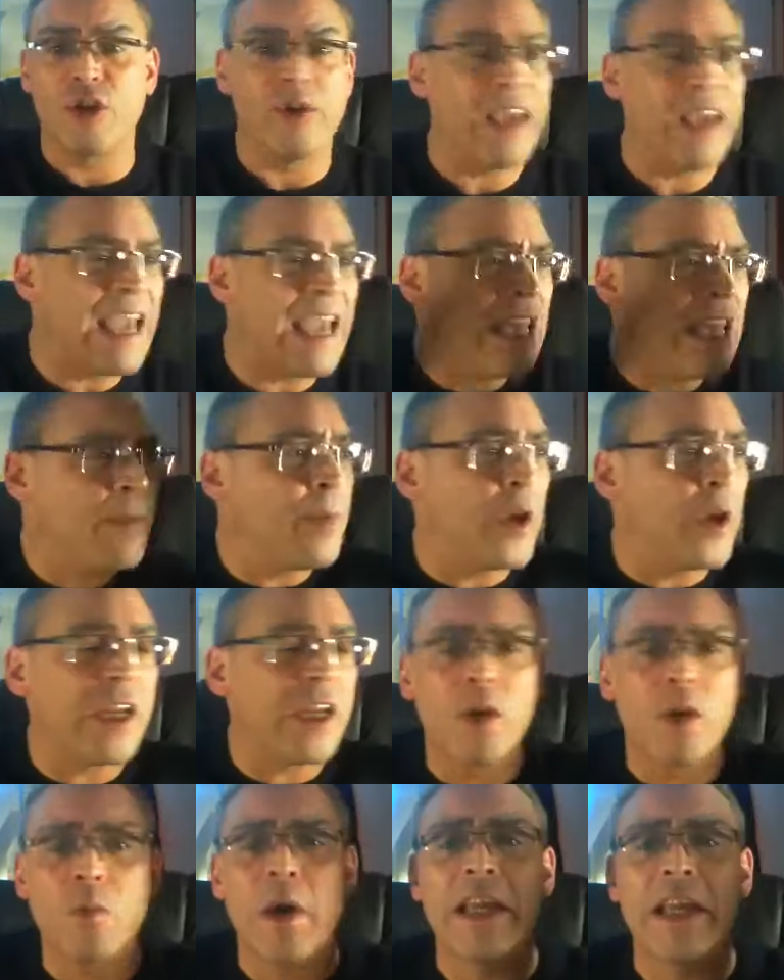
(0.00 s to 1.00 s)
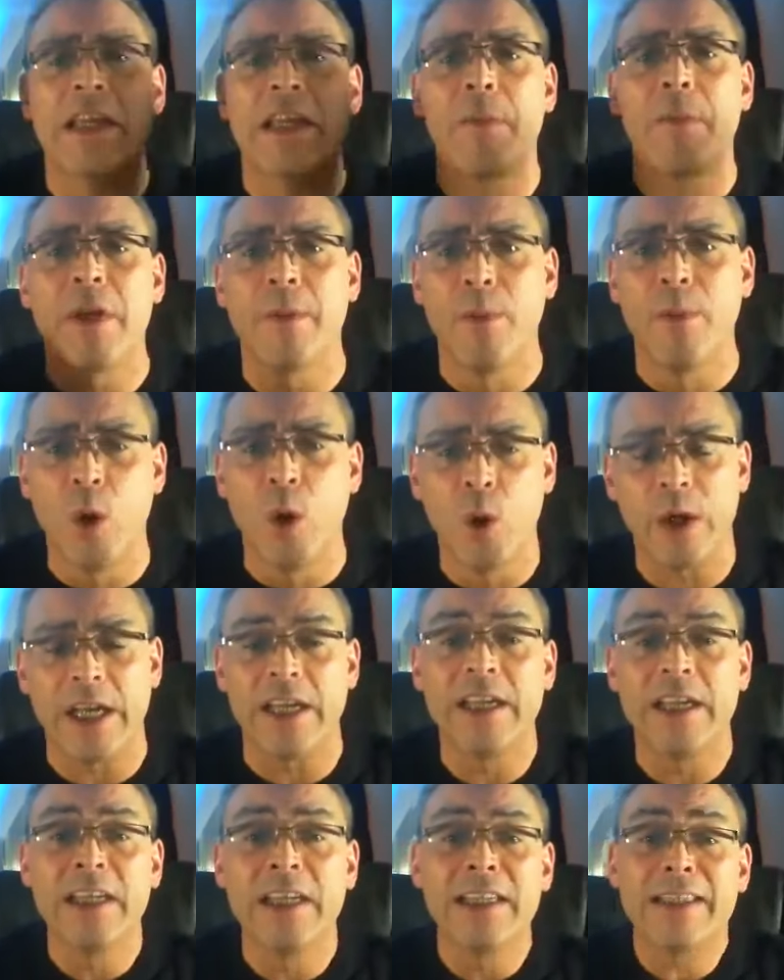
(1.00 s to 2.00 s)
it. Anybody can wake up in the
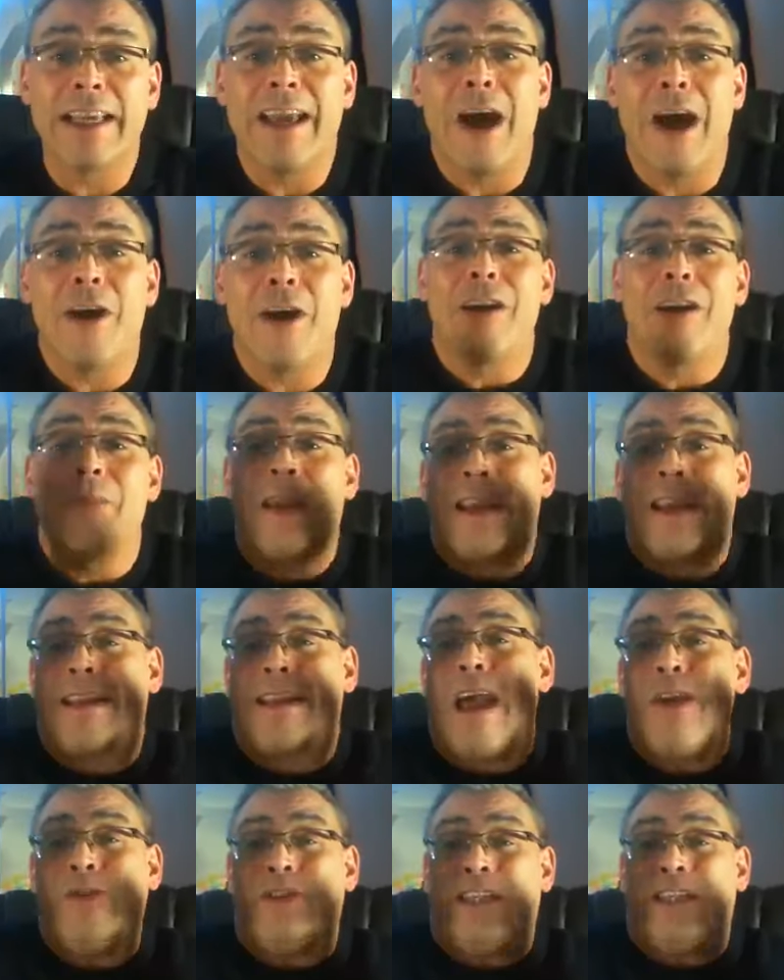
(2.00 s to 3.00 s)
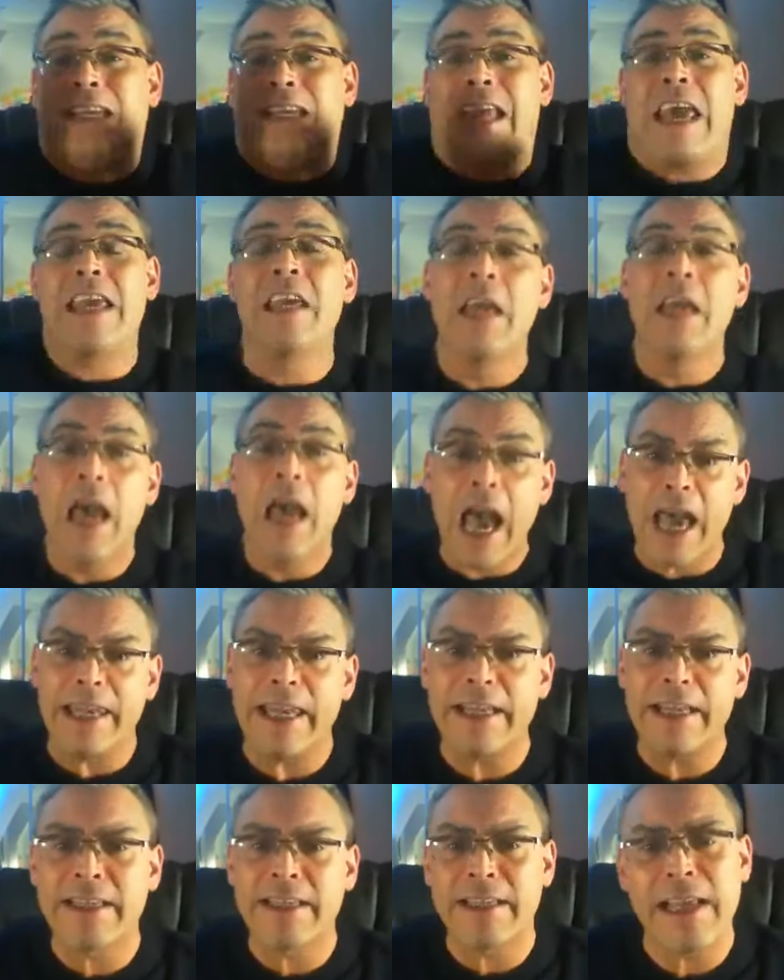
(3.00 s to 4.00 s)
morning, say, I'm going to be a coach today, and
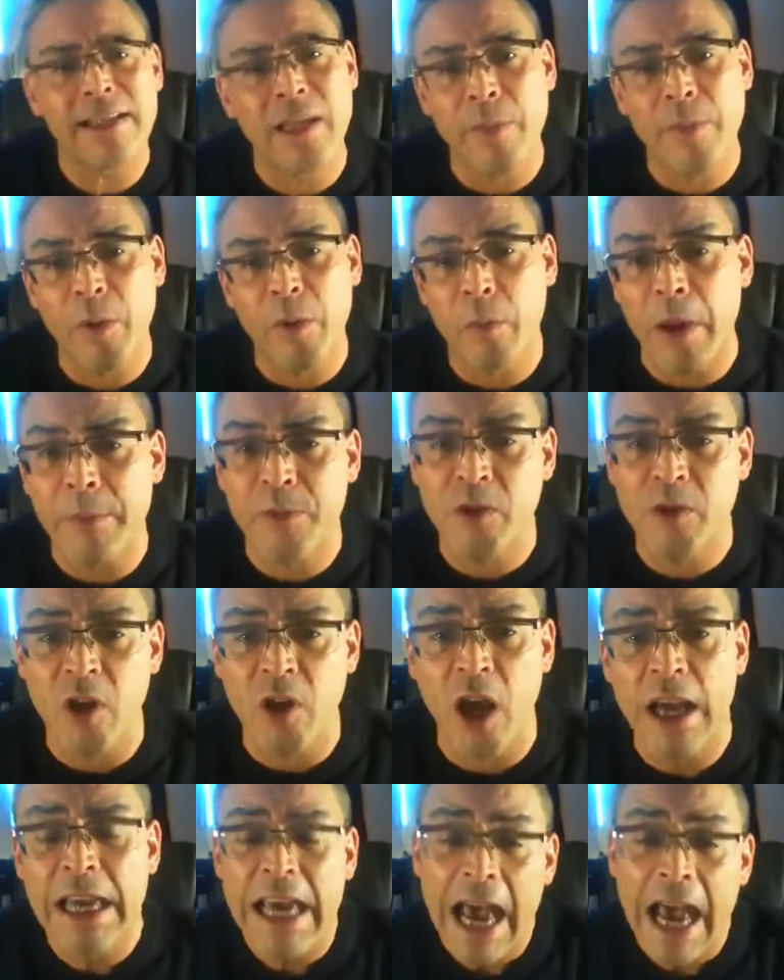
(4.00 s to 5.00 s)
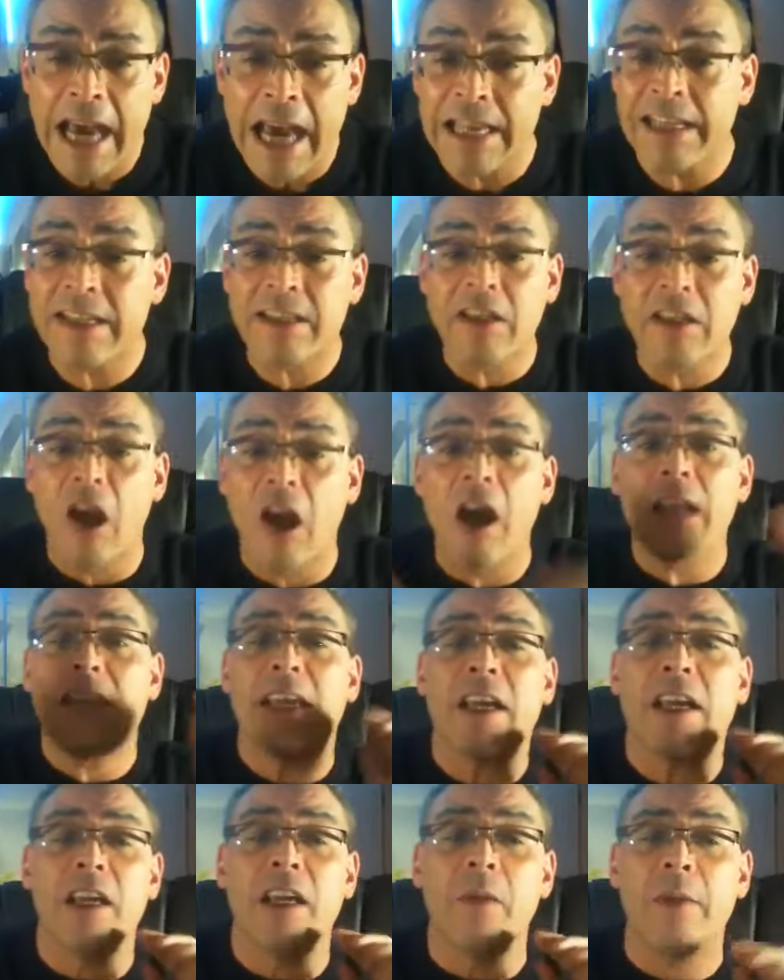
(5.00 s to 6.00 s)
then set up a website and decide
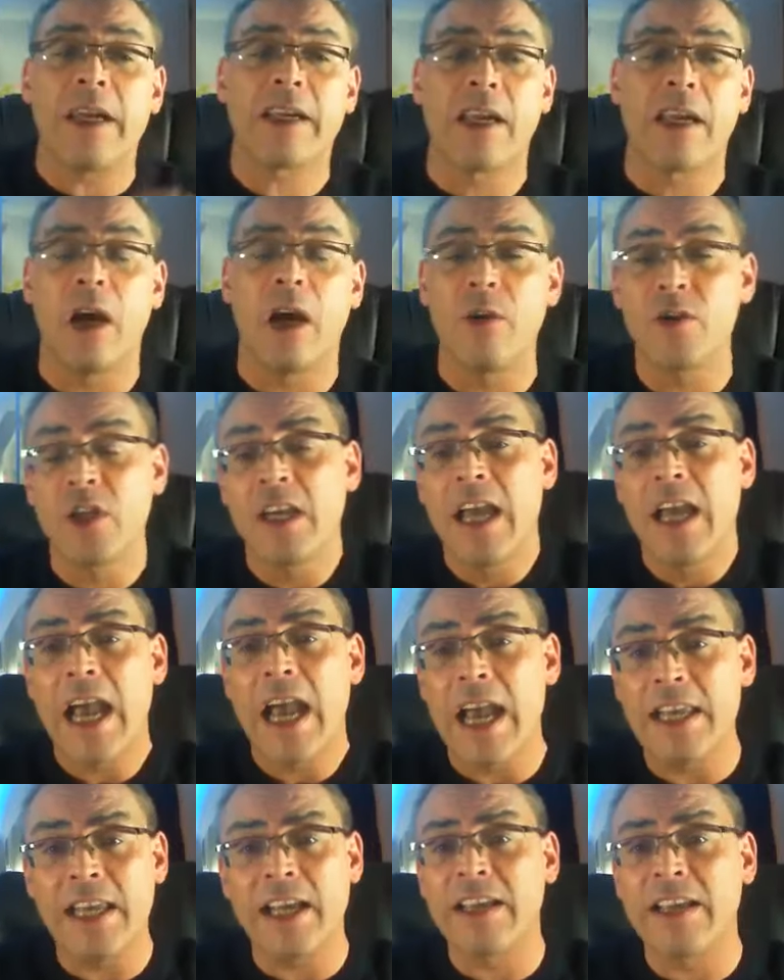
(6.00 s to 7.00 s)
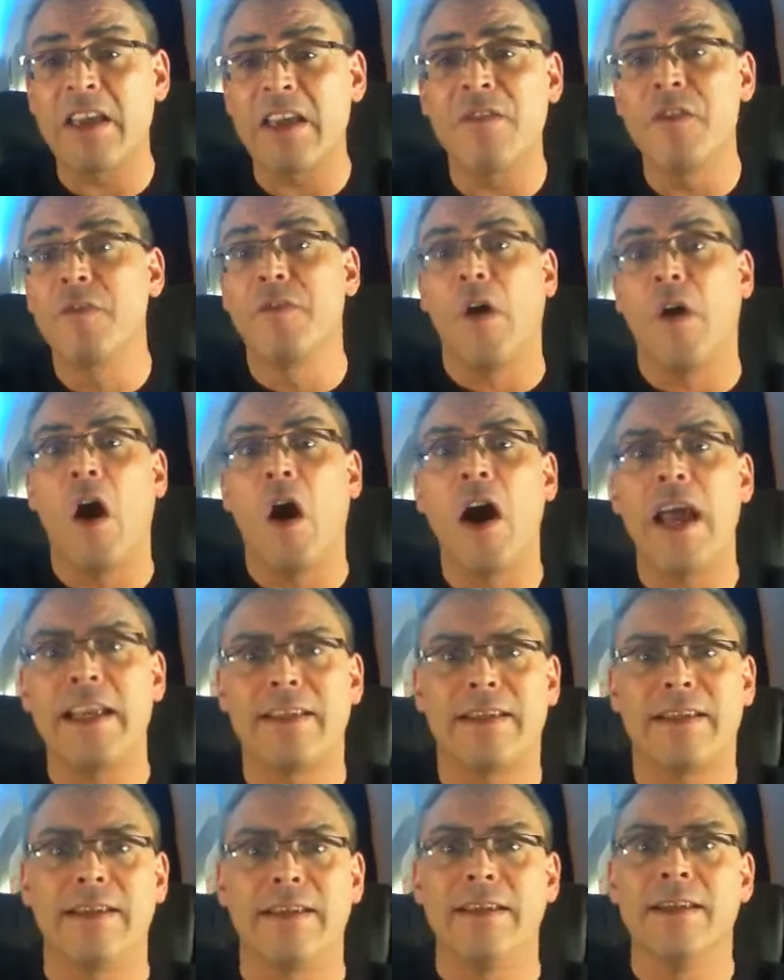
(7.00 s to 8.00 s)
they're going to be a coach and then give
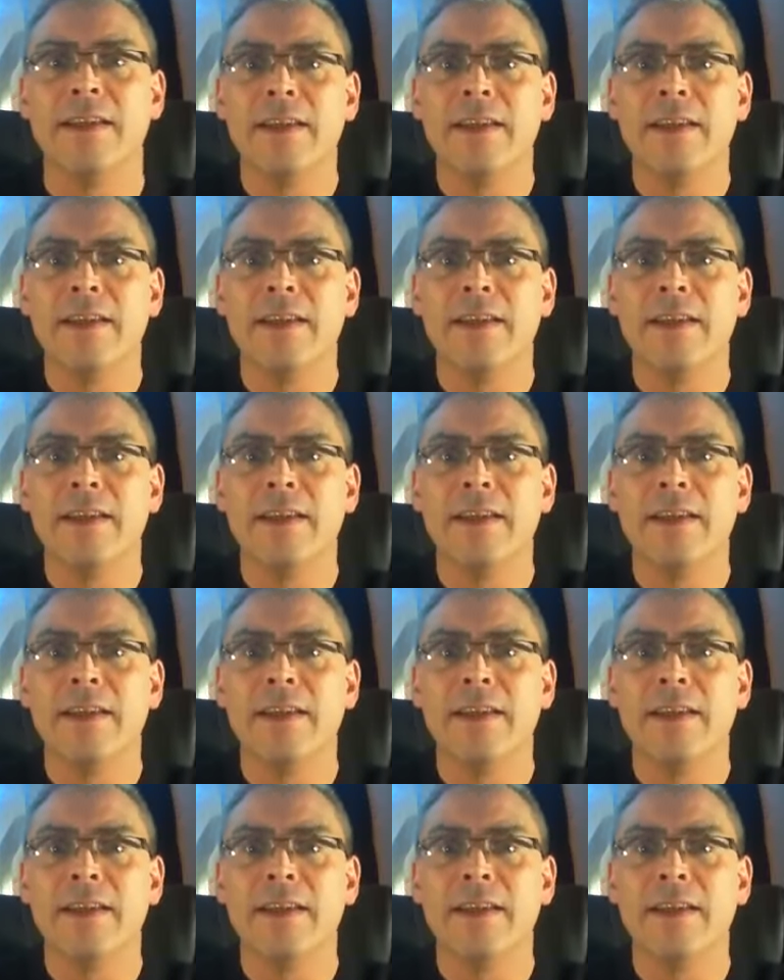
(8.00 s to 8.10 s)
advice and